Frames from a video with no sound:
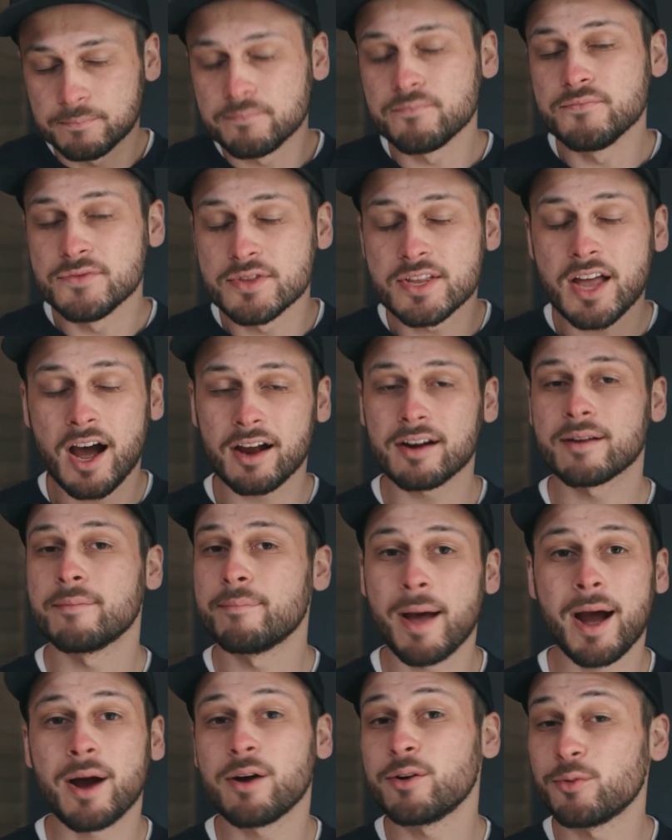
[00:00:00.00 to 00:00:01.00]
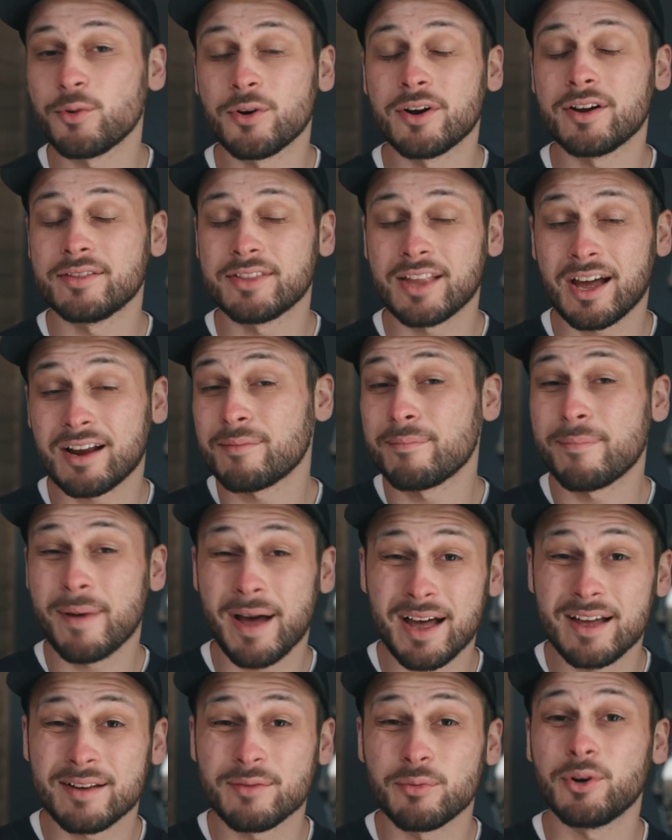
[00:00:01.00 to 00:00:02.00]
not a
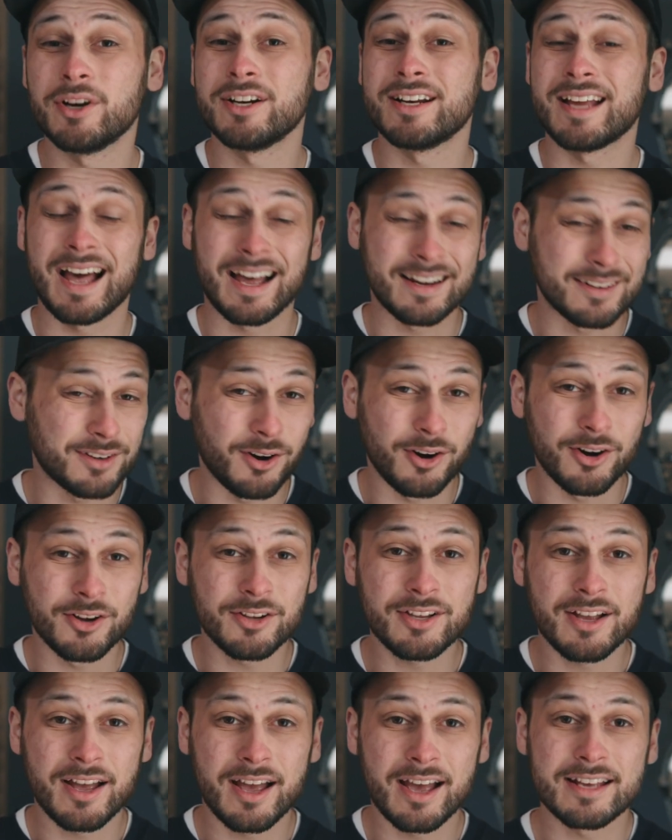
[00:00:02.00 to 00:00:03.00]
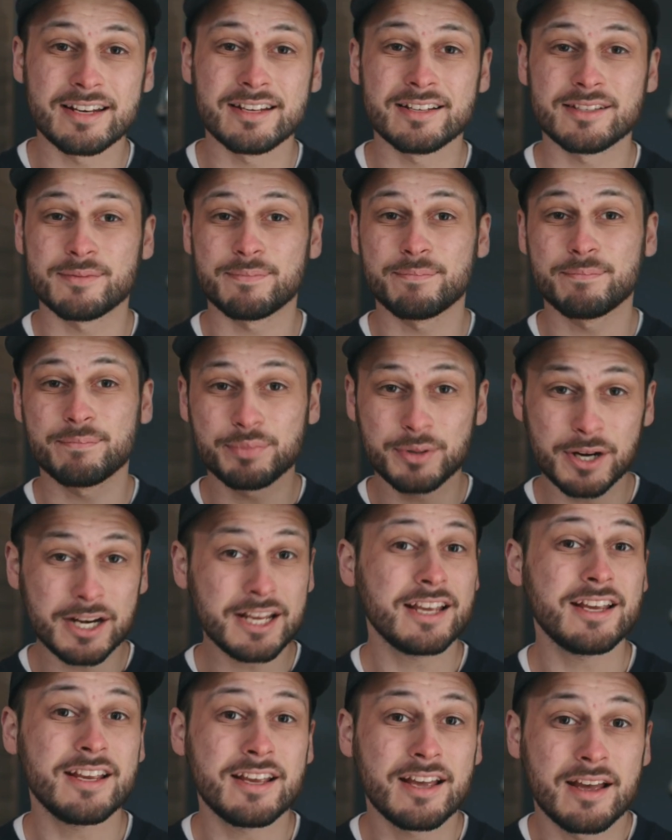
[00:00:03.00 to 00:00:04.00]
bad one at all, and it's
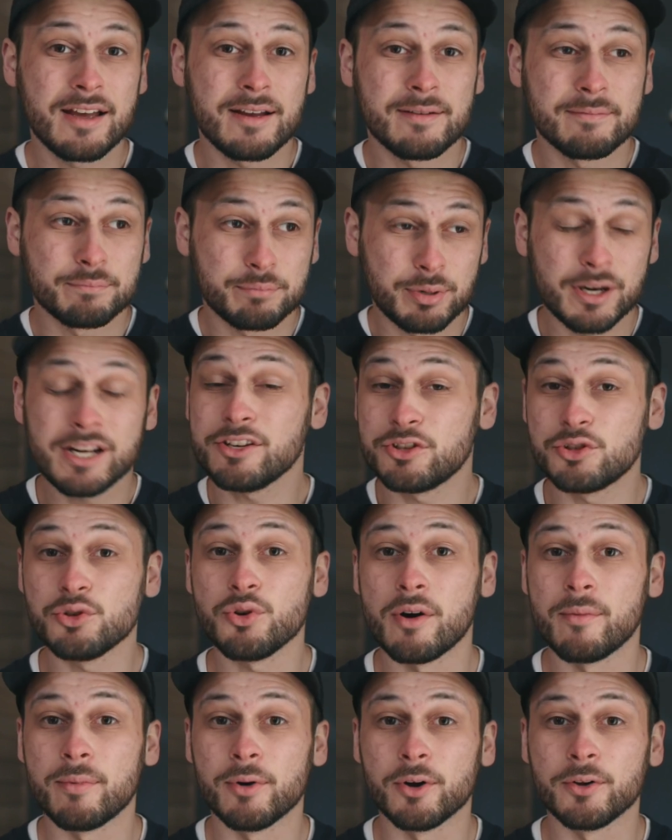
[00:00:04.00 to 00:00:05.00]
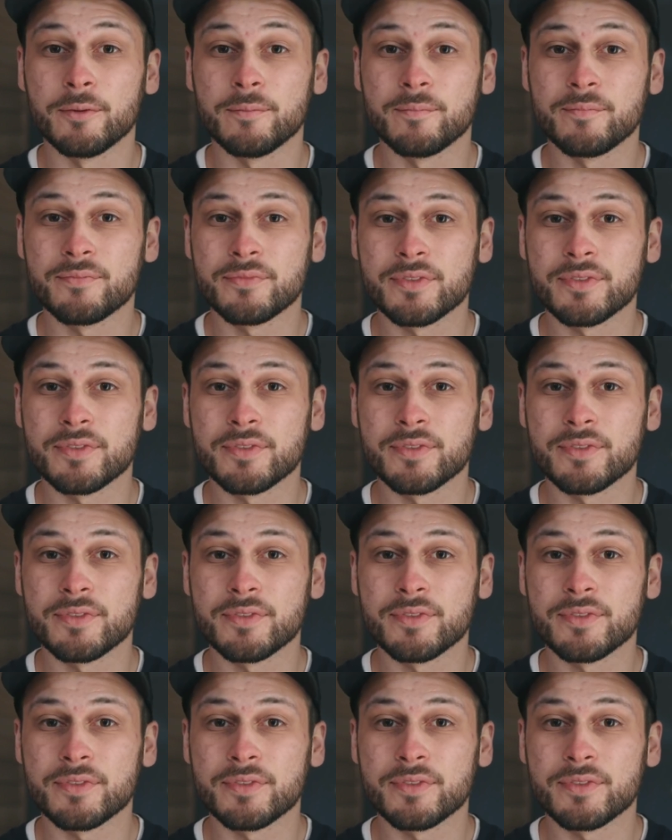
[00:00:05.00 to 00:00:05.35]
pretty doable.